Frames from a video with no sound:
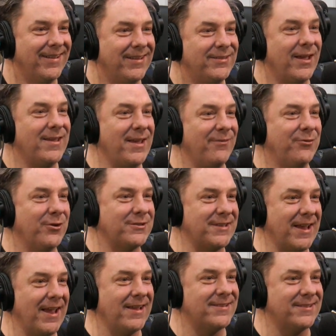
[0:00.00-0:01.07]
So I, of course I
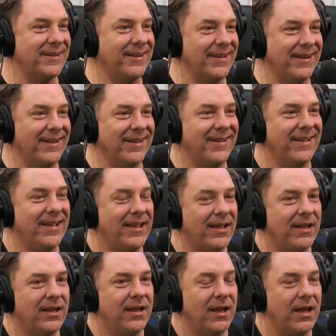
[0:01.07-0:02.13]
answered. Right
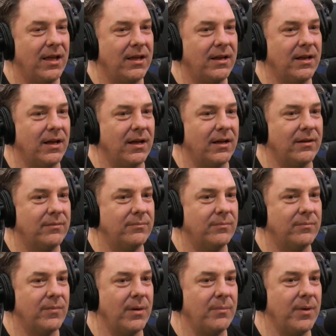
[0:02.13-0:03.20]
and uh,
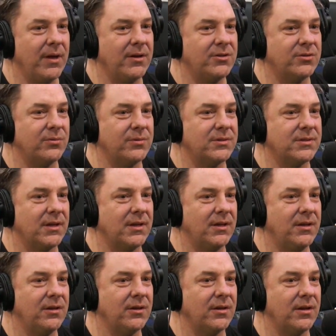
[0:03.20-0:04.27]
my manager was like,
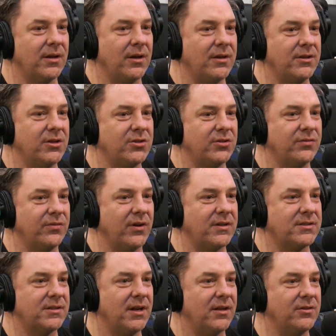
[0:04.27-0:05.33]
"You're gonna audition for
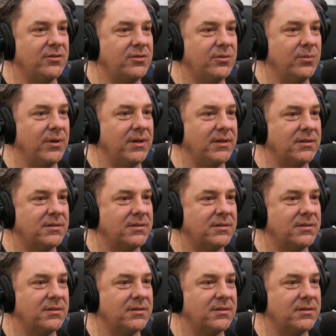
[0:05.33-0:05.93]
SNL in two weeks."